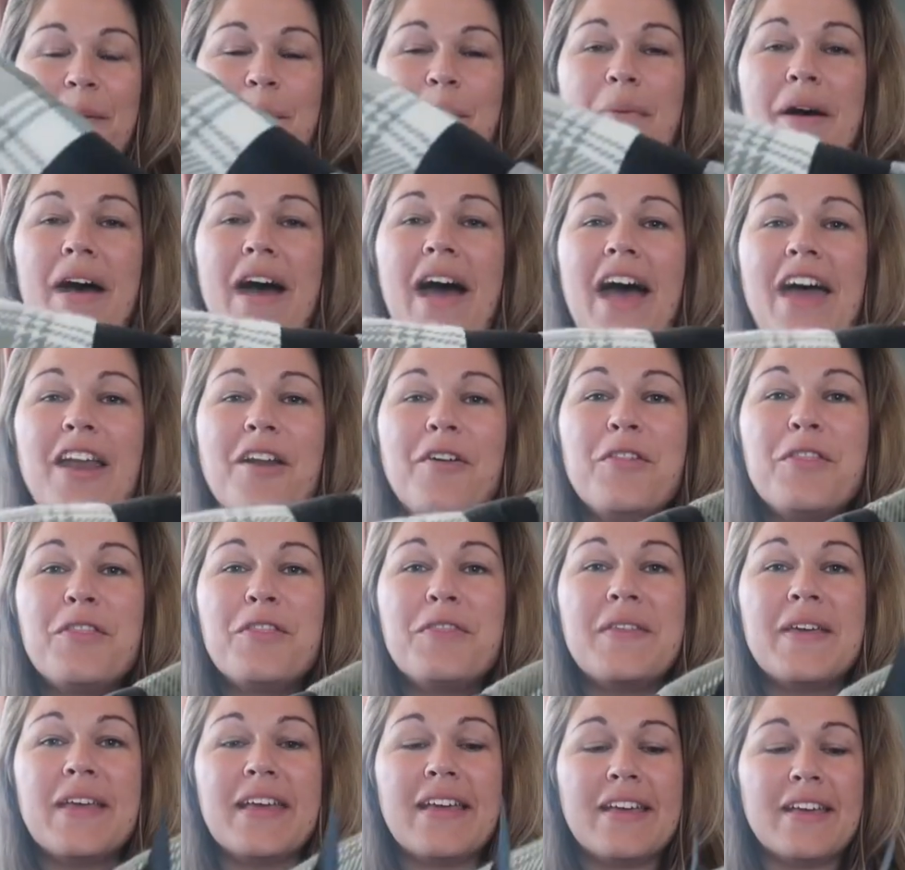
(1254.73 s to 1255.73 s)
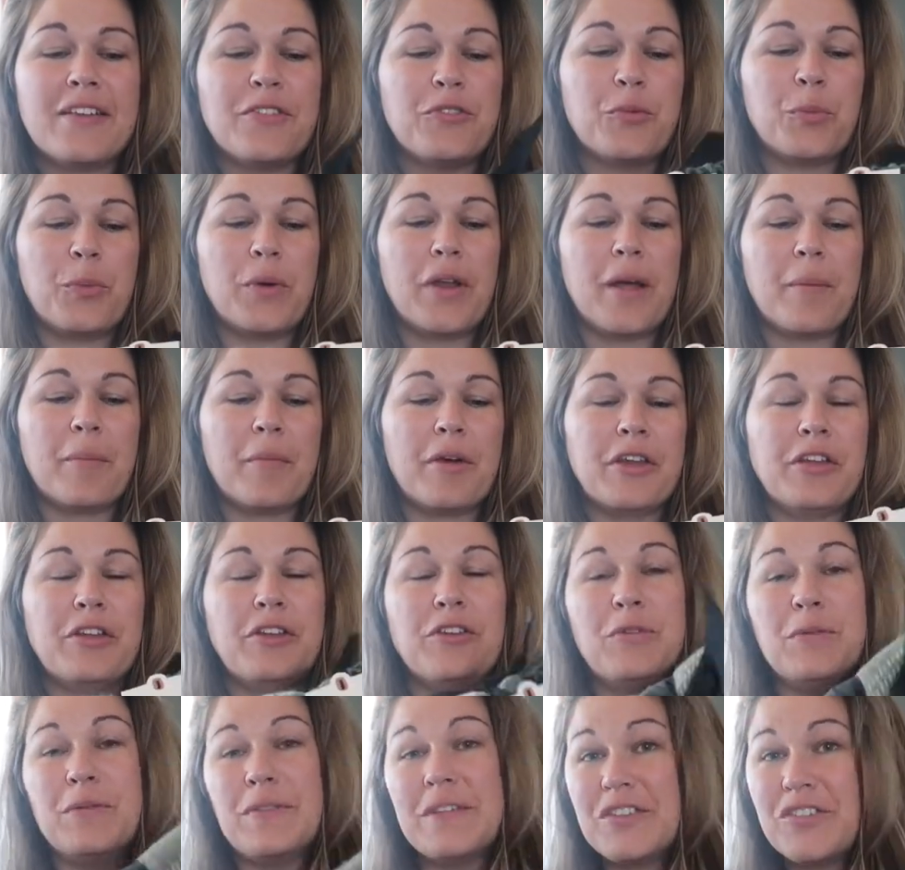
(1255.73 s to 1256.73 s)
but I don't think it's what I'm gonna
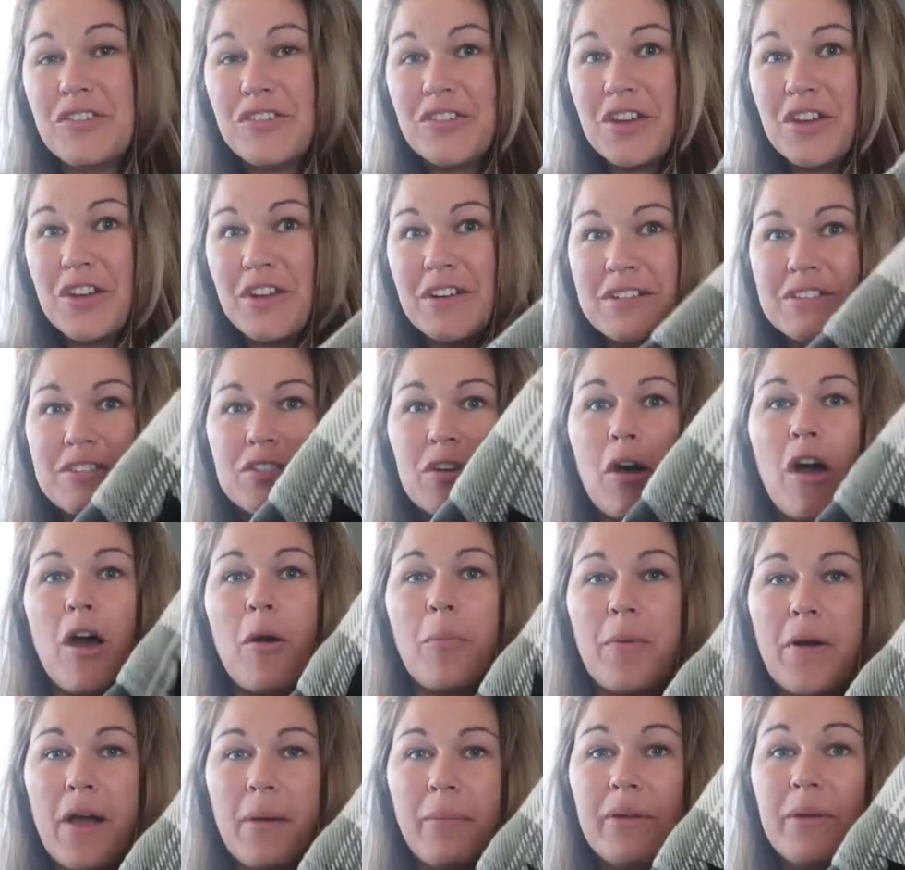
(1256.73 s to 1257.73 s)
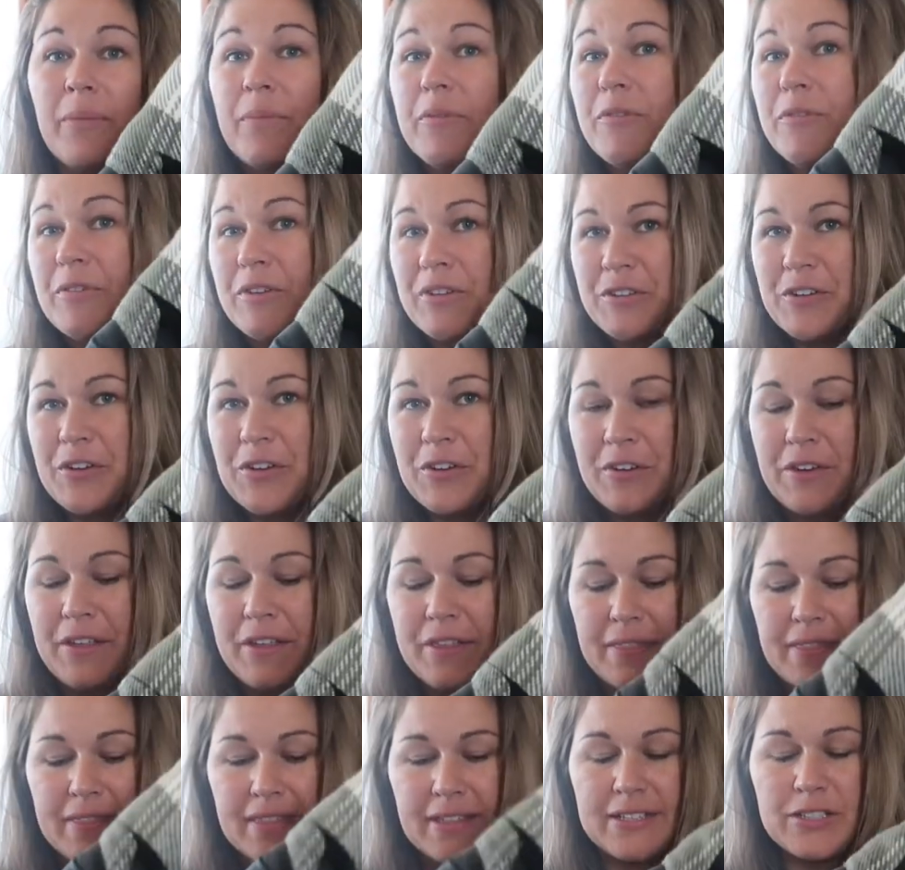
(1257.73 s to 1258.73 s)
do this year, so I'll probably be
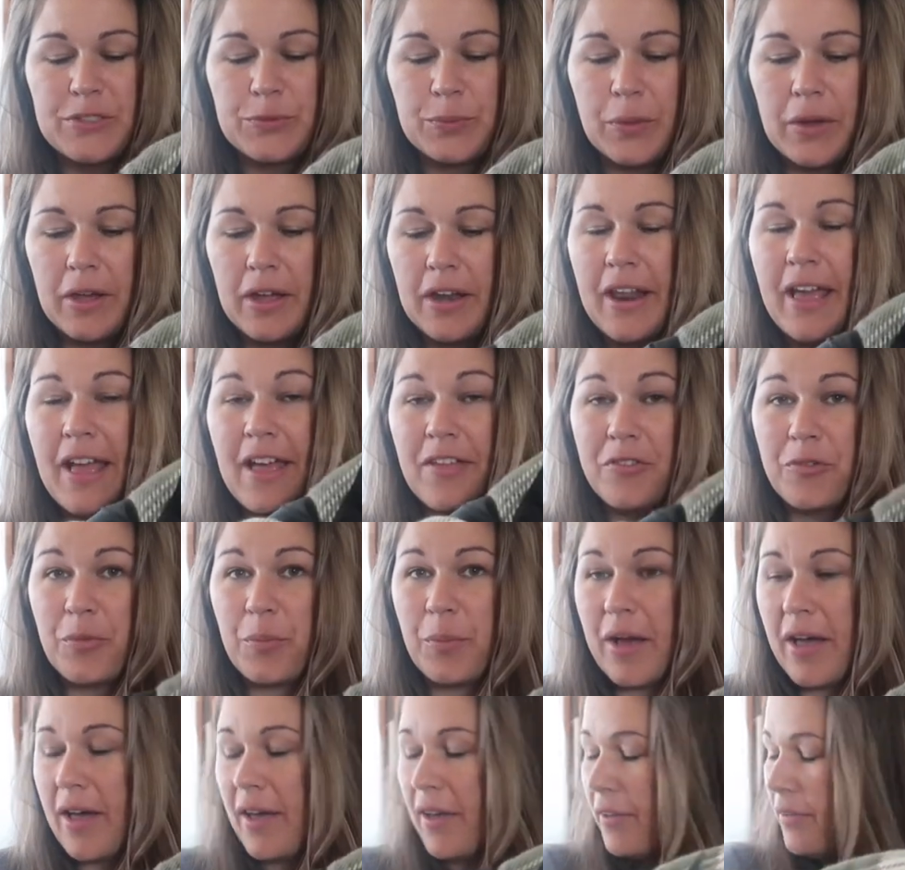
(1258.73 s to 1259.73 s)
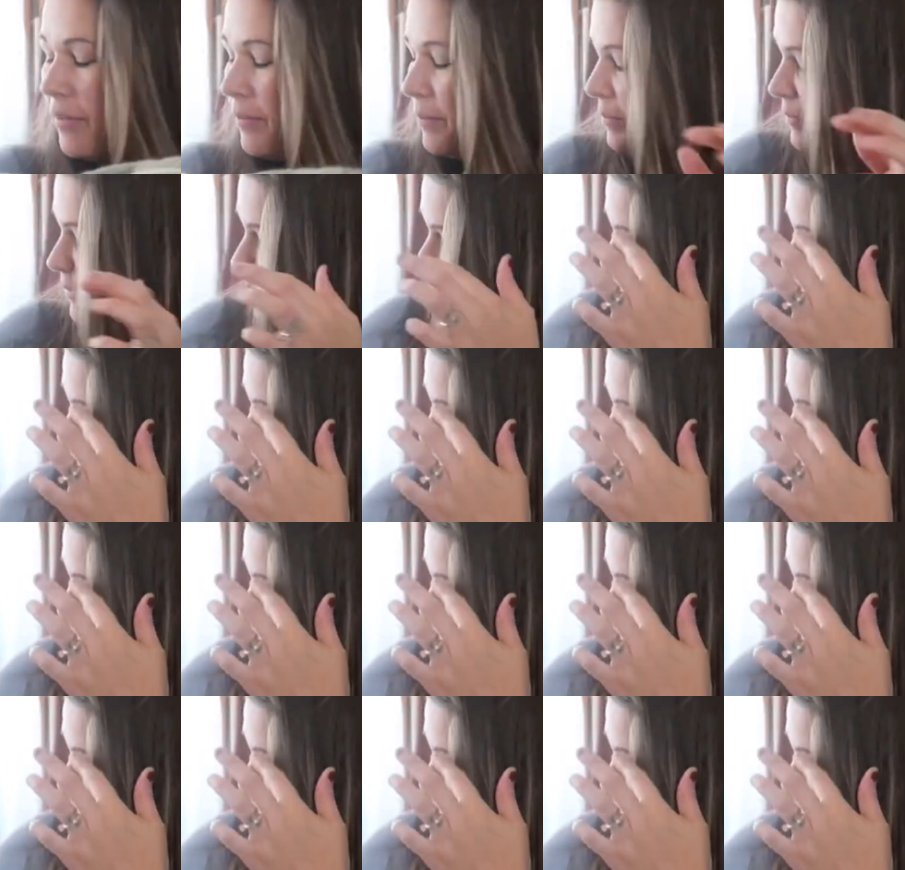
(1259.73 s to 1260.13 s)
returning this one as well.